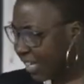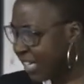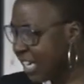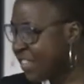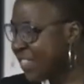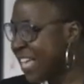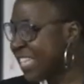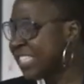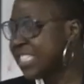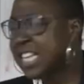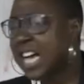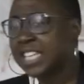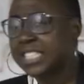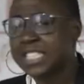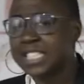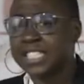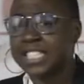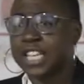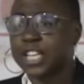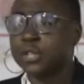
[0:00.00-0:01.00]
Now that's not
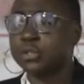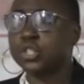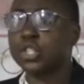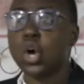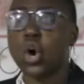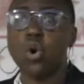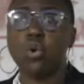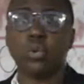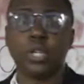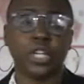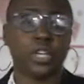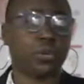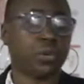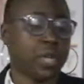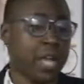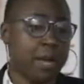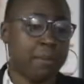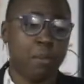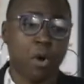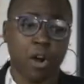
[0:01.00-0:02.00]
to say you should only
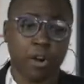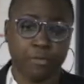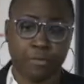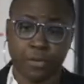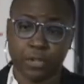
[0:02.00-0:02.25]
create art